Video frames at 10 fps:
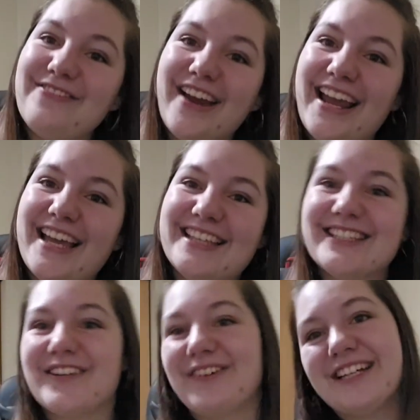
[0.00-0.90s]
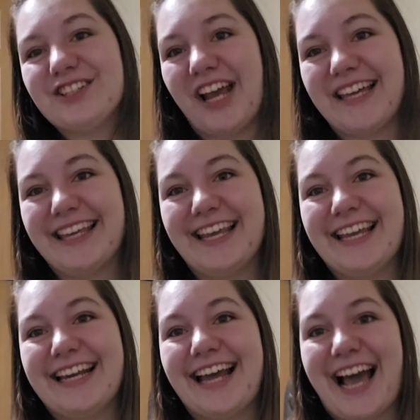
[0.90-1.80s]
Hey friends, quick
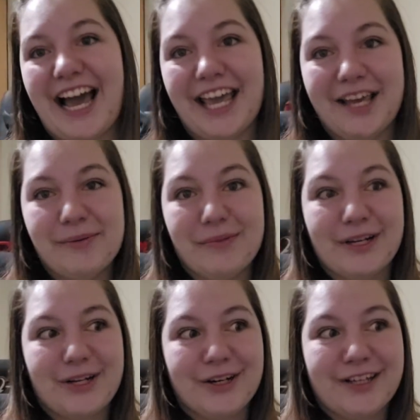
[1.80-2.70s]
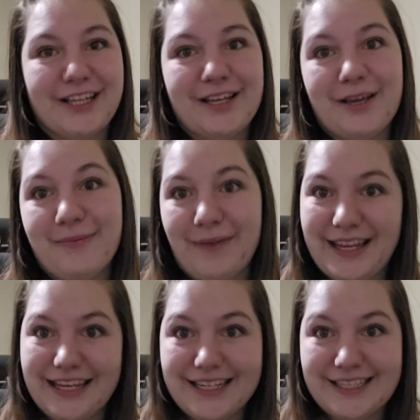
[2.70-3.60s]
check-in. I am currently
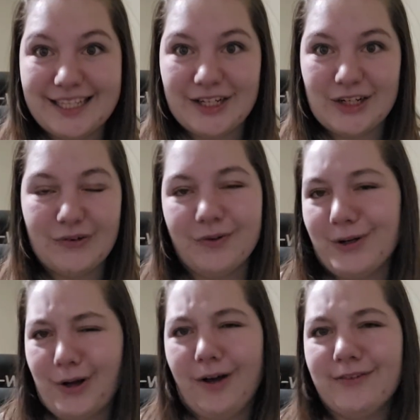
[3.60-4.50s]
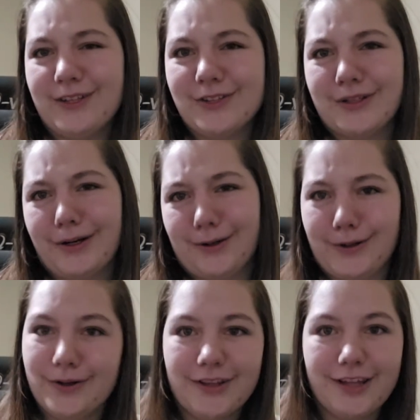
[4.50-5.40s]
making dinner. Well, obviously not
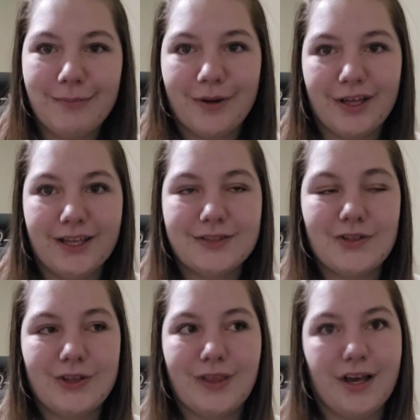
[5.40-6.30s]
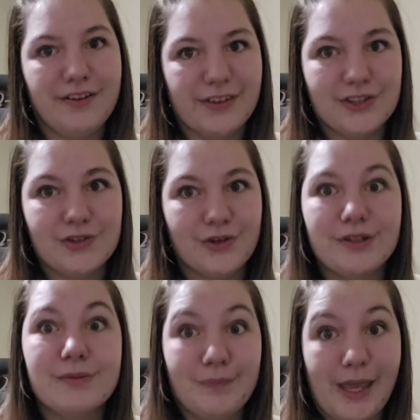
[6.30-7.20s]
currently, but it's in the oven, so
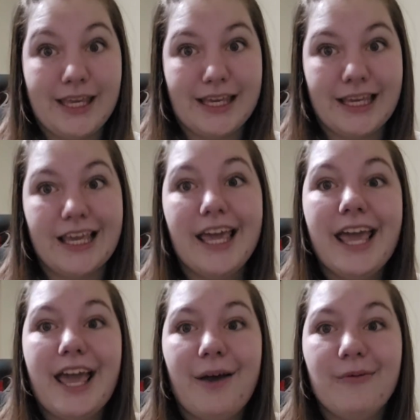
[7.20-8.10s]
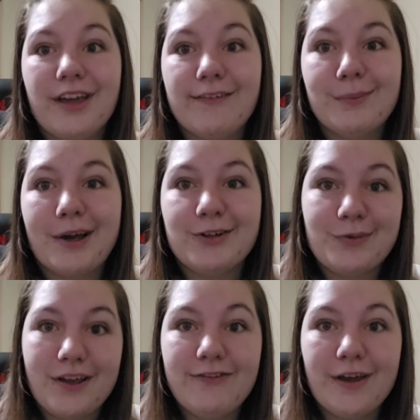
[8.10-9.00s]
it's baking. And we have about
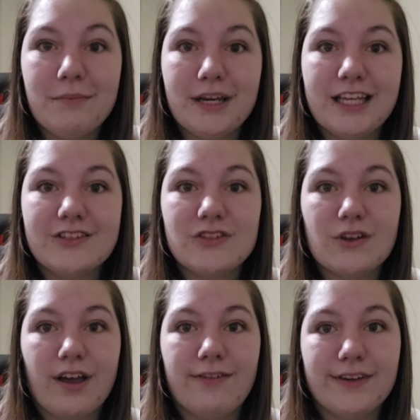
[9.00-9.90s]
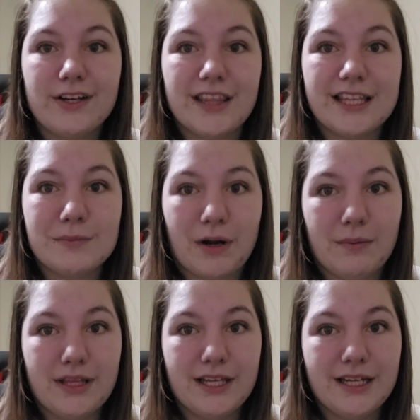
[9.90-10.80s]
25 minutes, so I figured that's
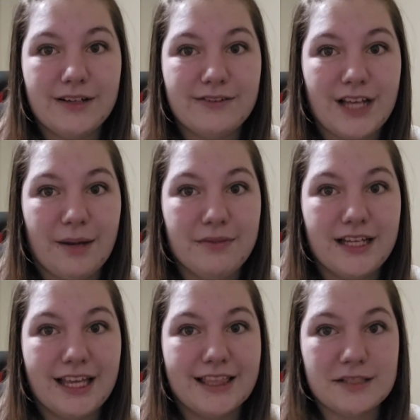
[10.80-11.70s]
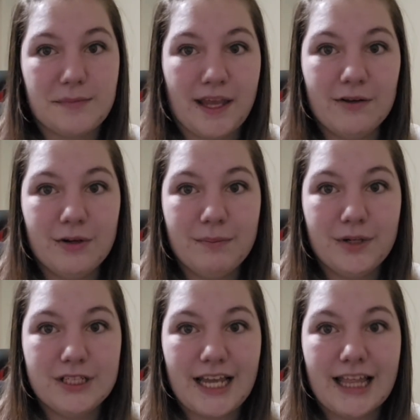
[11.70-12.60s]
probably enough time to get this penguin
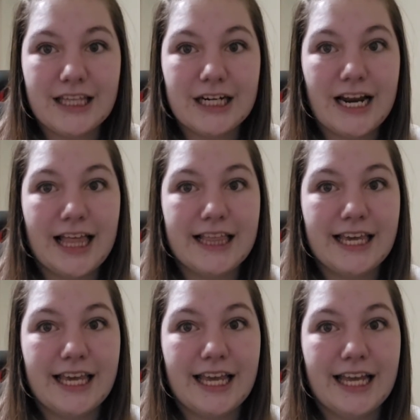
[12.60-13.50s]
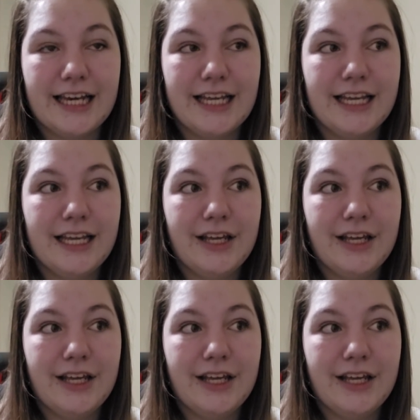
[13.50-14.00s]
put together, and then